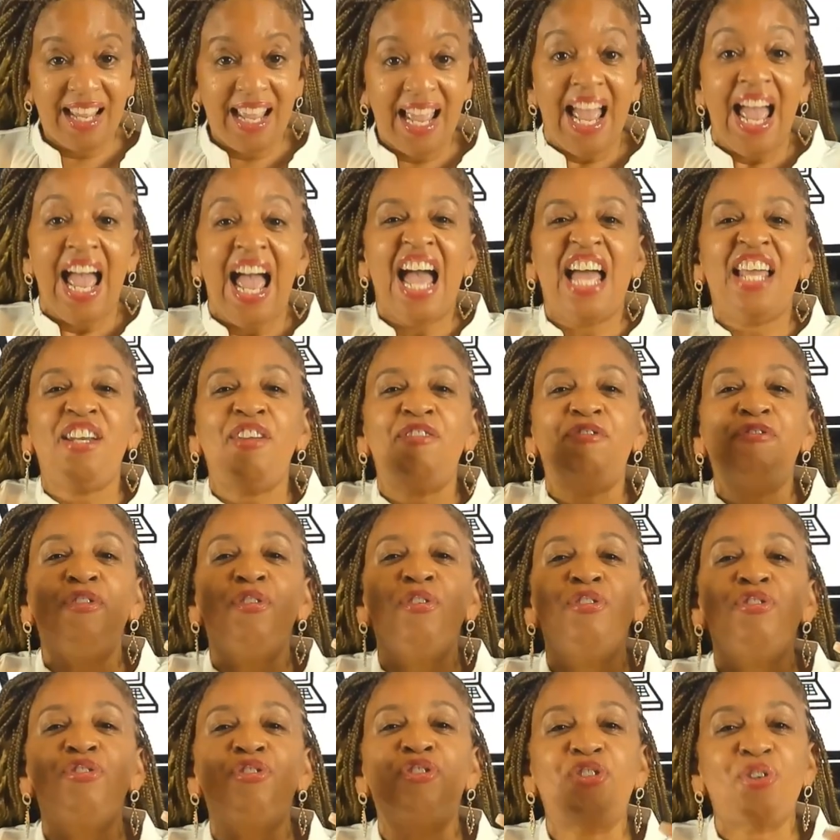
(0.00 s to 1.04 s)
And if you
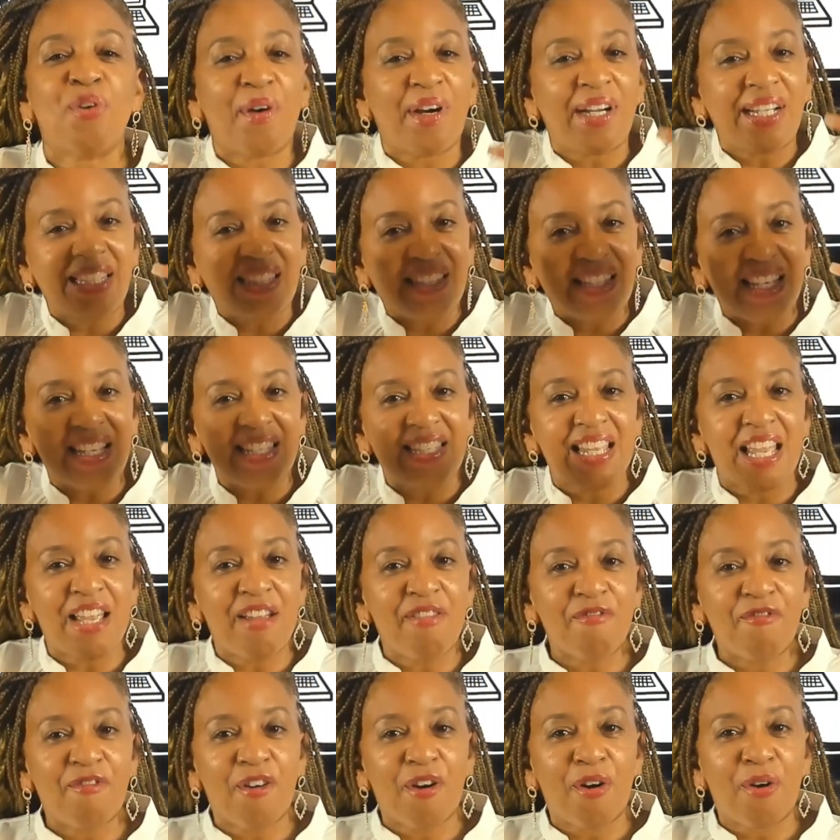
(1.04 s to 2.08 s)
enjoyed this
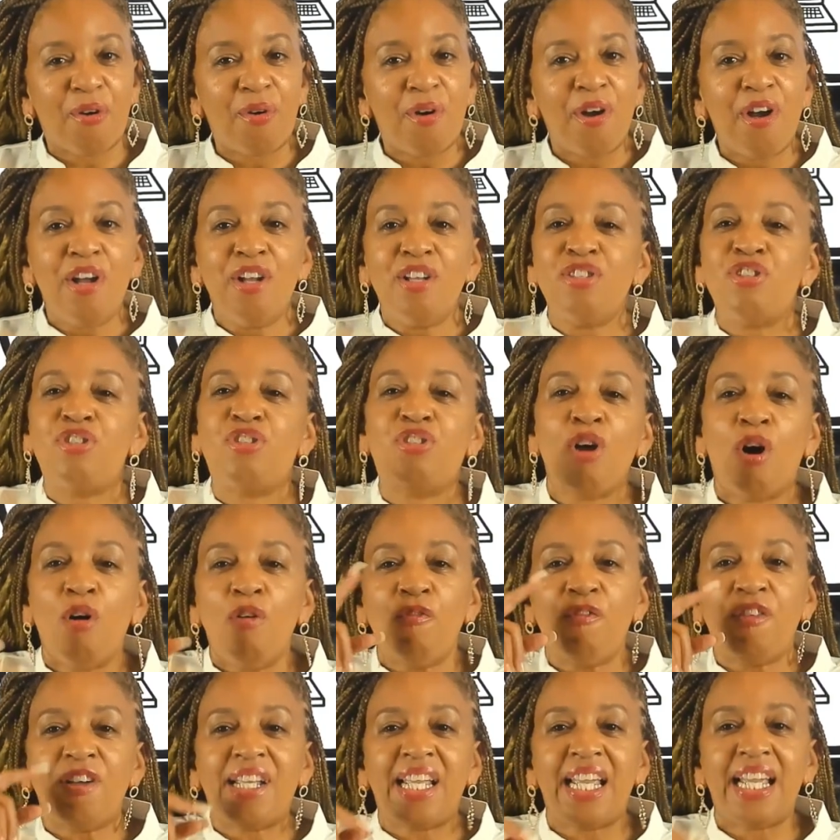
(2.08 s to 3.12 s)
info, don't
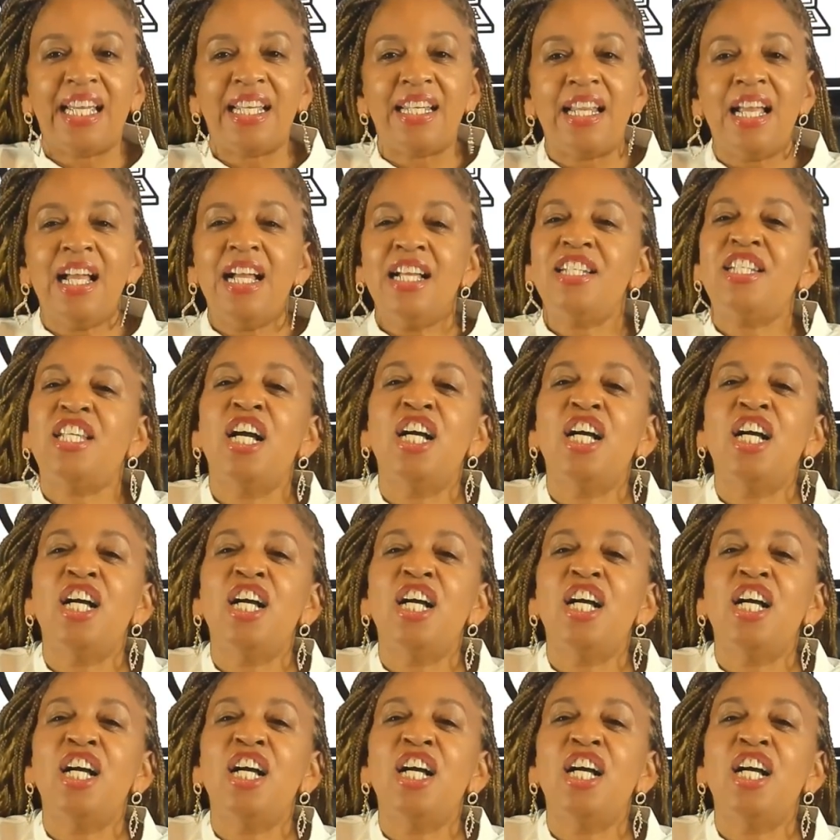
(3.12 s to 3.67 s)
forget to